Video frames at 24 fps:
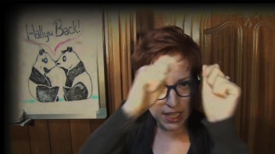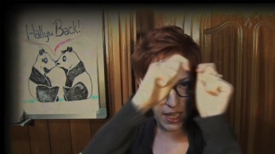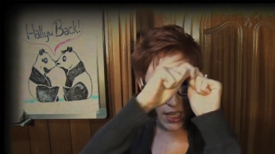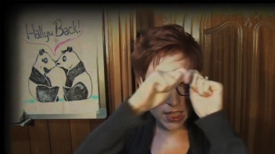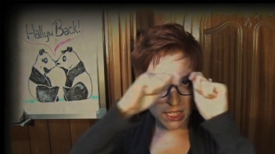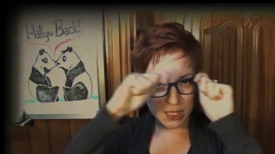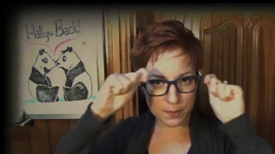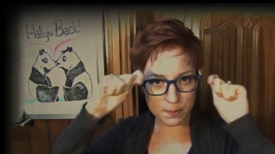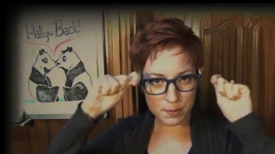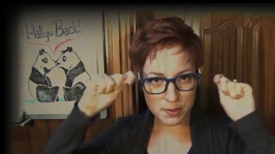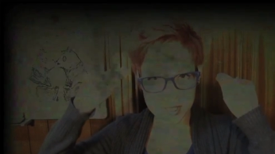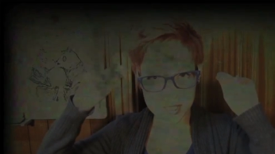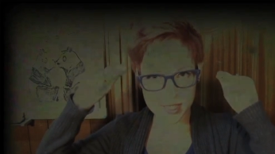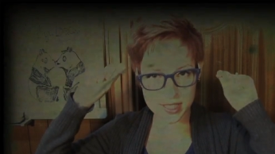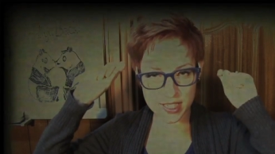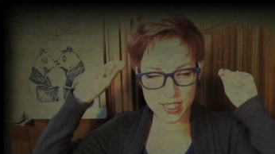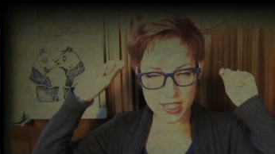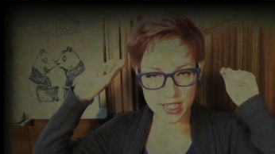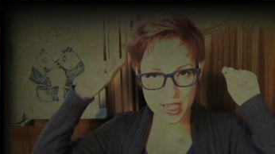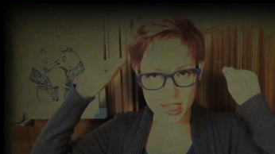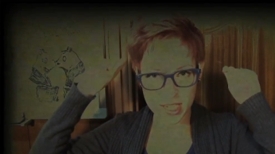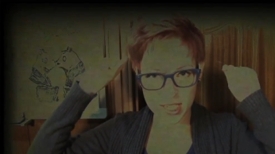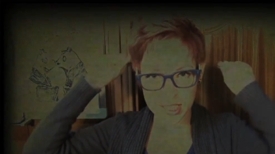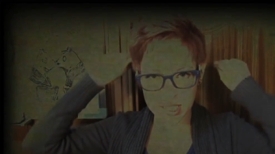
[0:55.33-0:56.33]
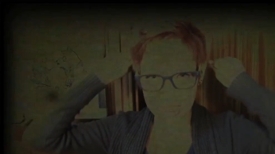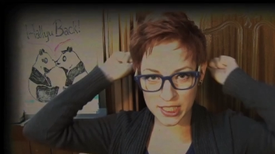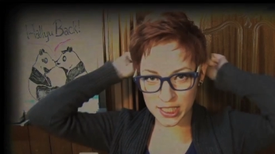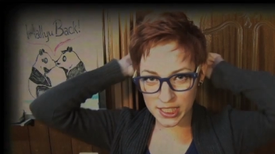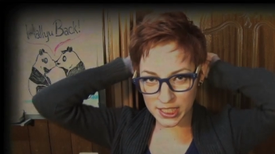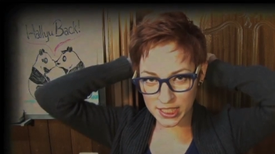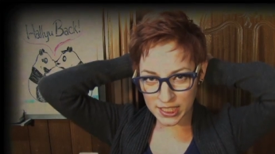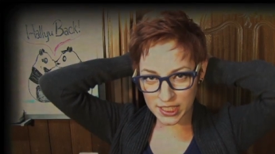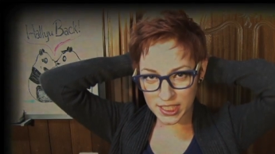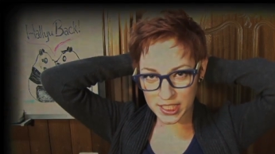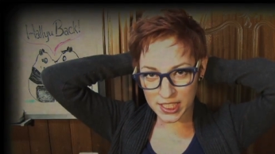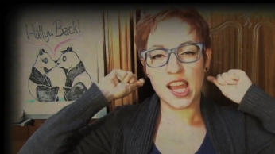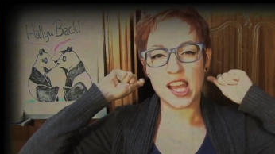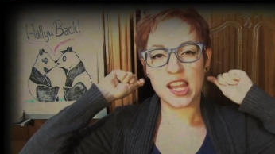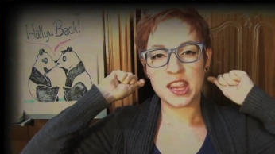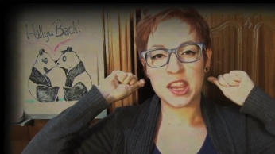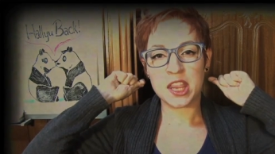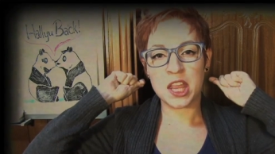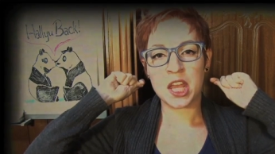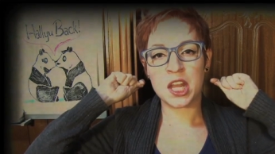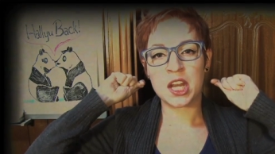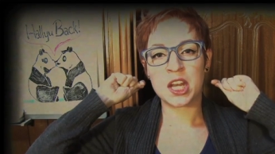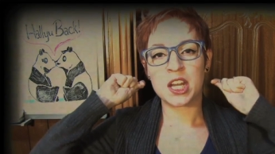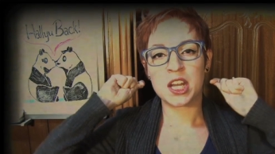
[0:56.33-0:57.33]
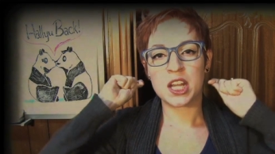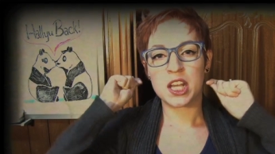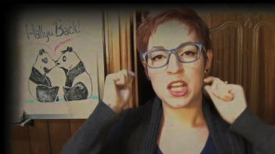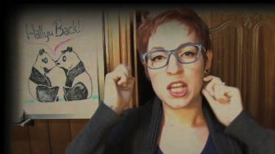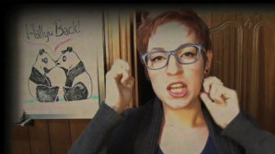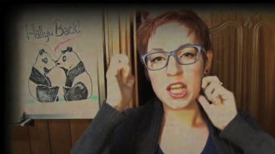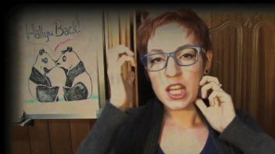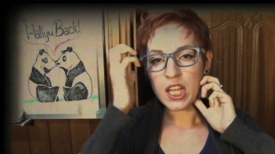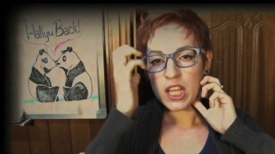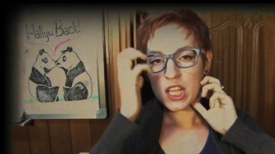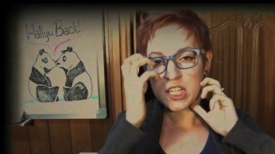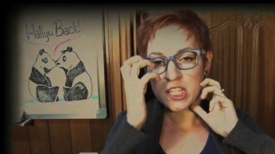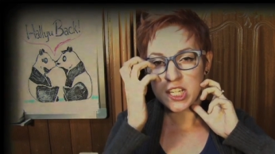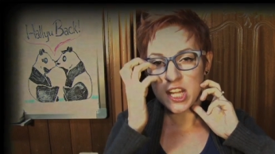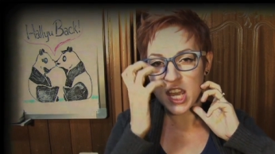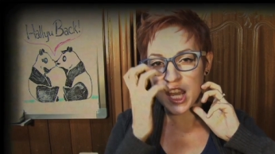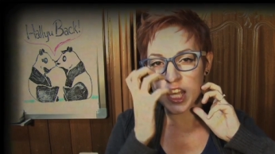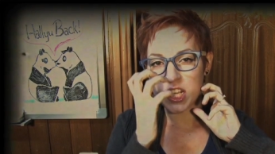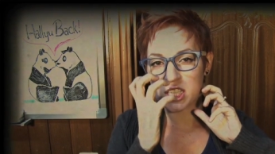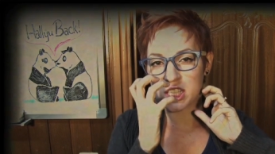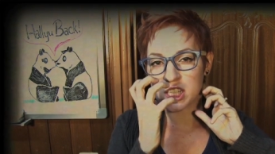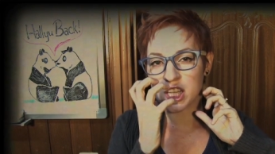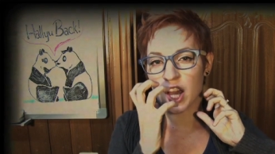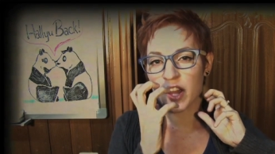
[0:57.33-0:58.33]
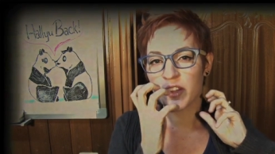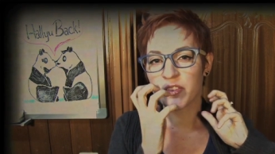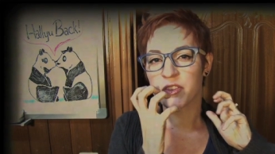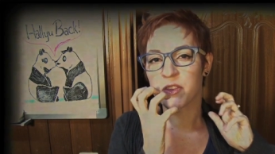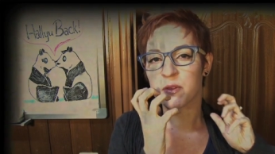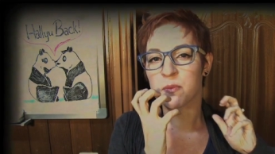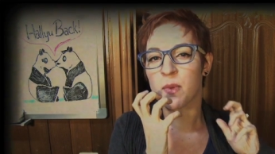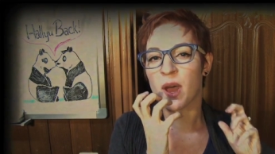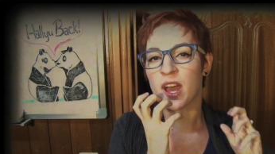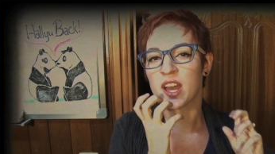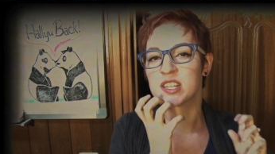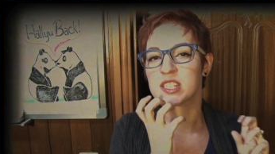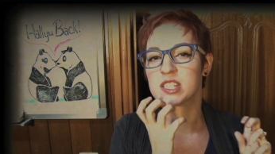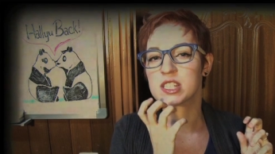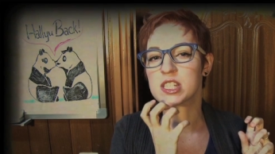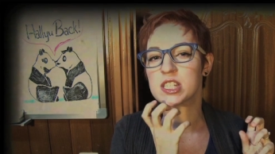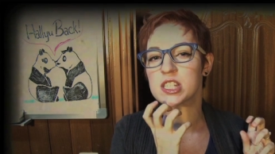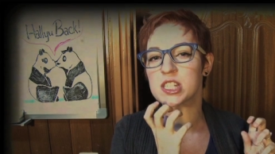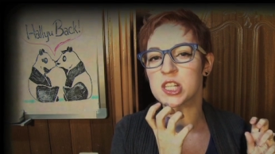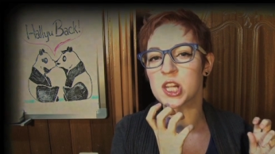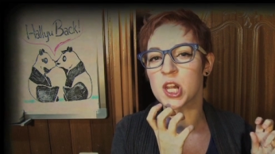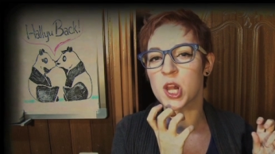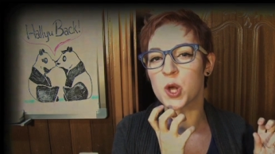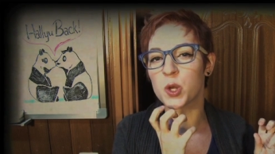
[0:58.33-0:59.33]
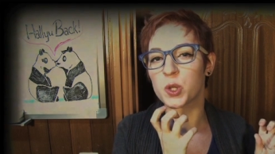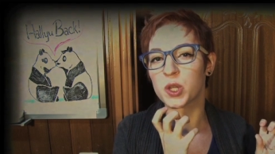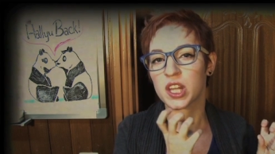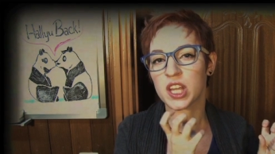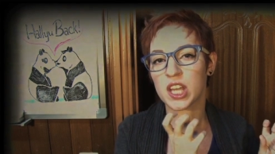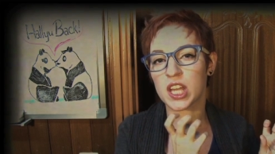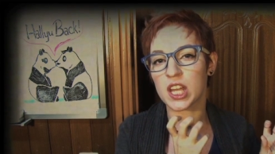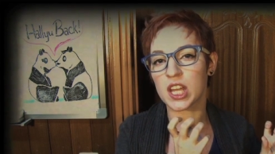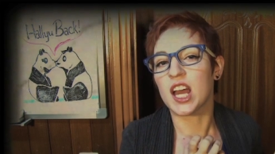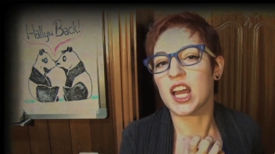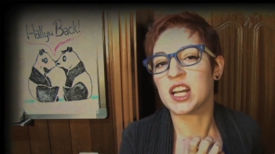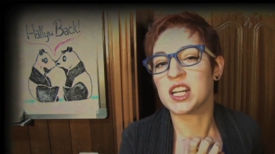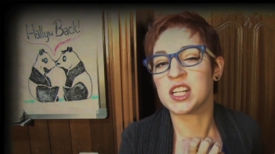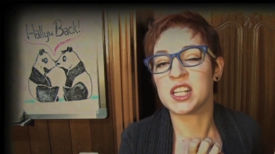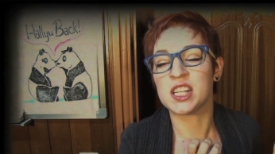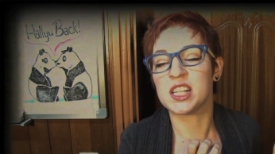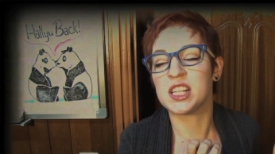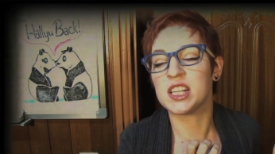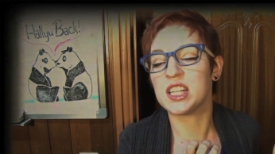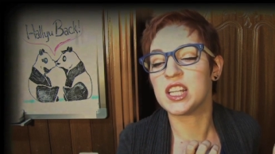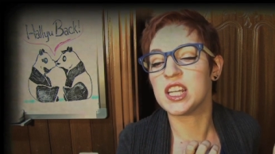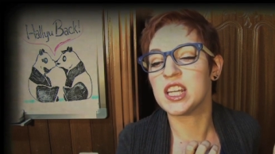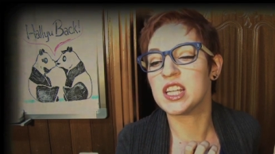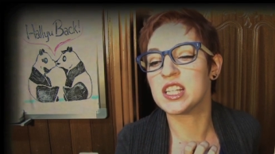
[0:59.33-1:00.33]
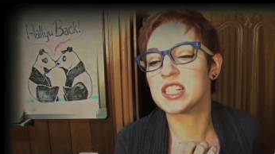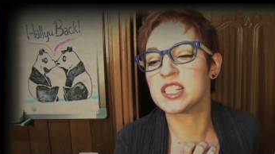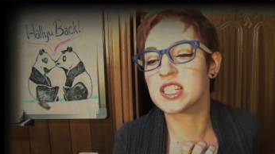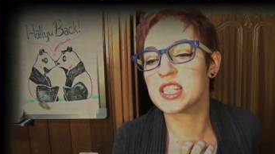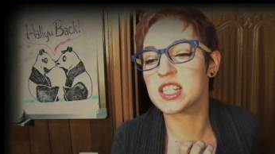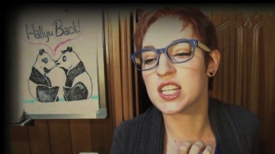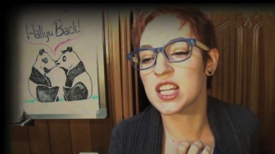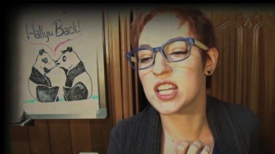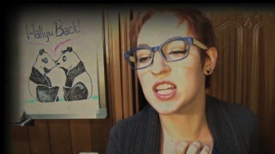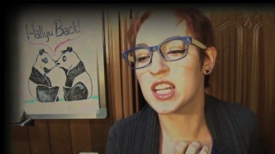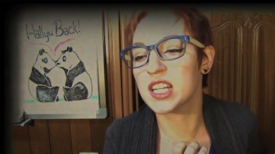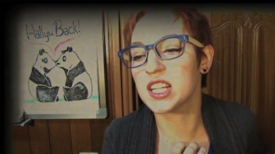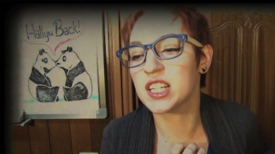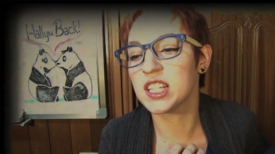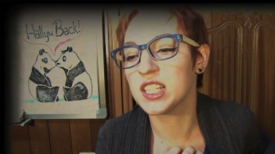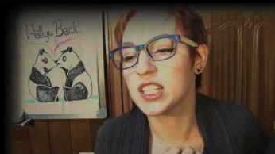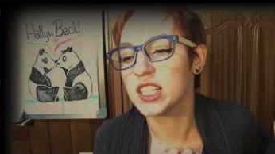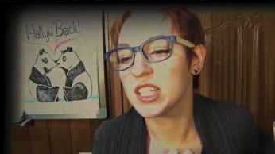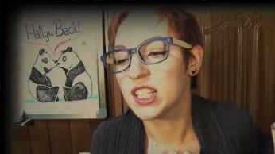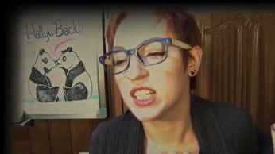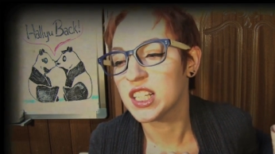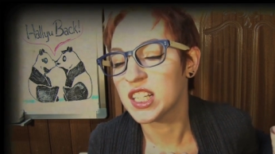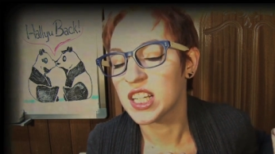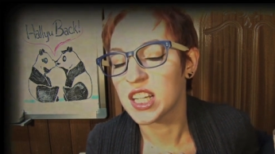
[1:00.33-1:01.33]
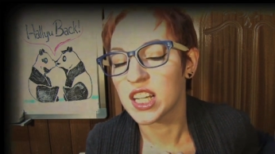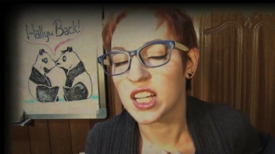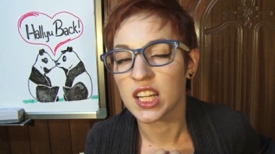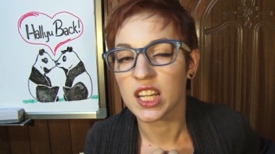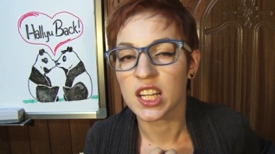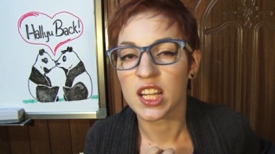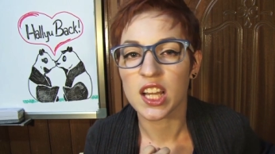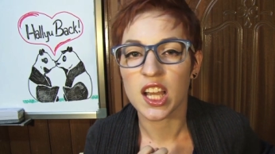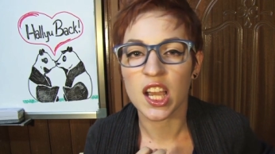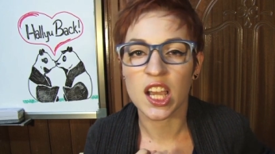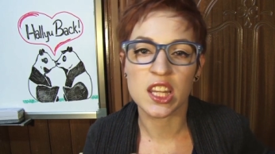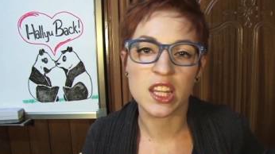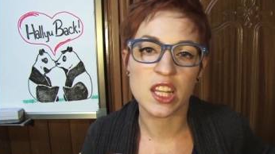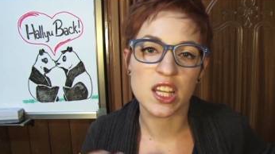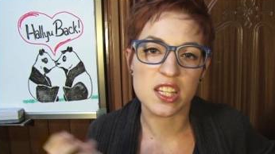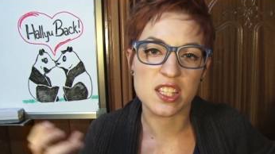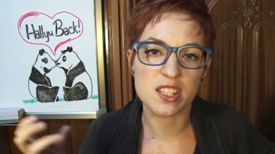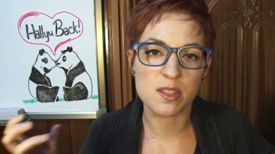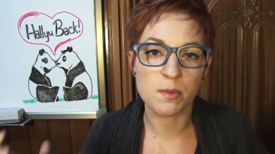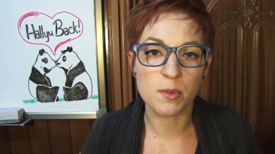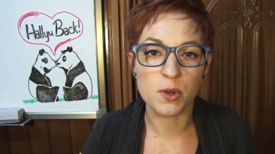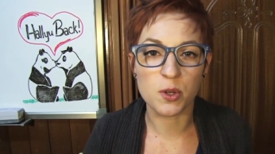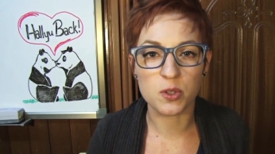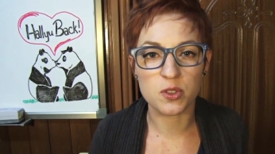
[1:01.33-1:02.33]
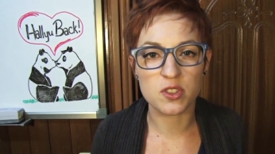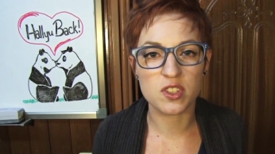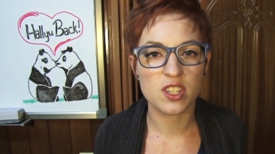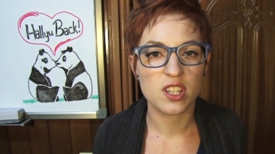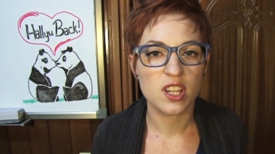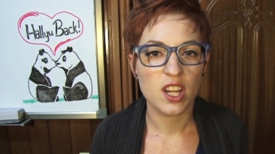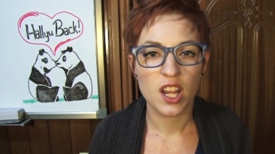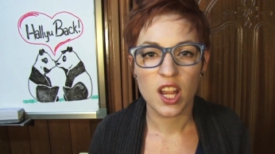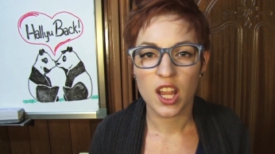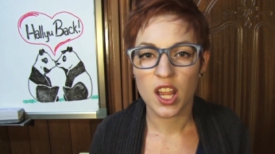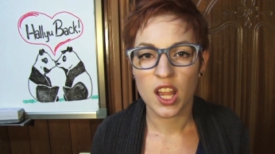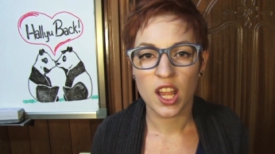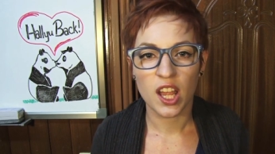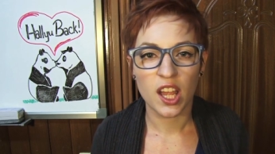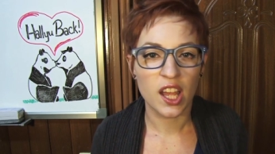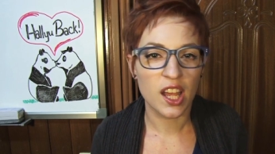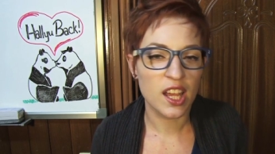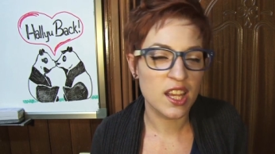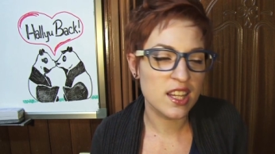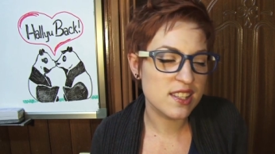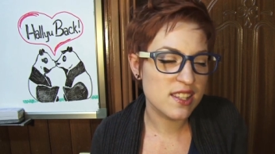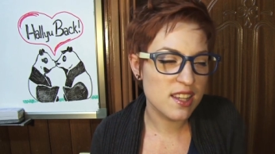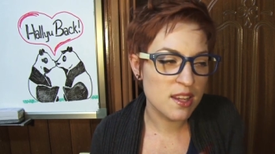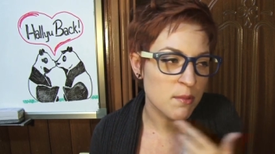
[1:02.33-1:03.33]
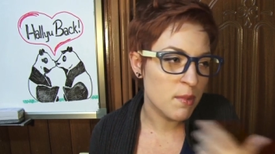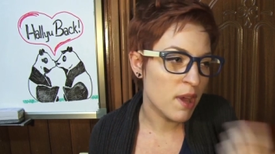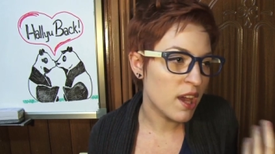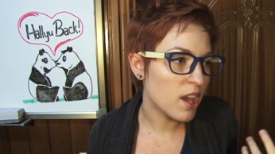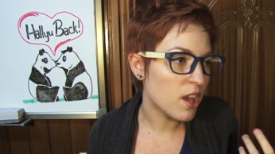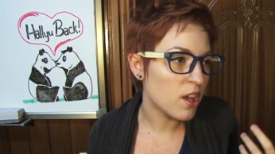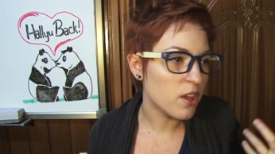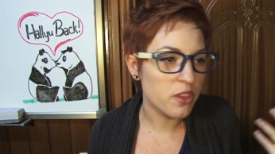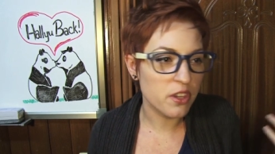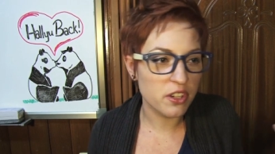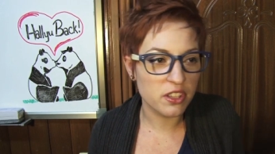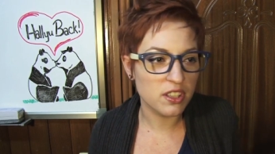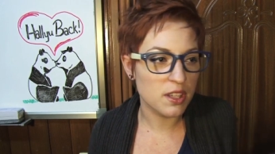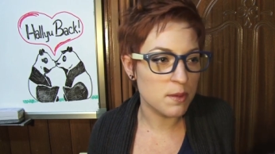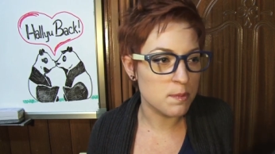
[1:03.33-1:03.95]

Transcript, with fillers: And he puts it on her and then he takes off the mask slowly and he leans in and they smooch. And somehow their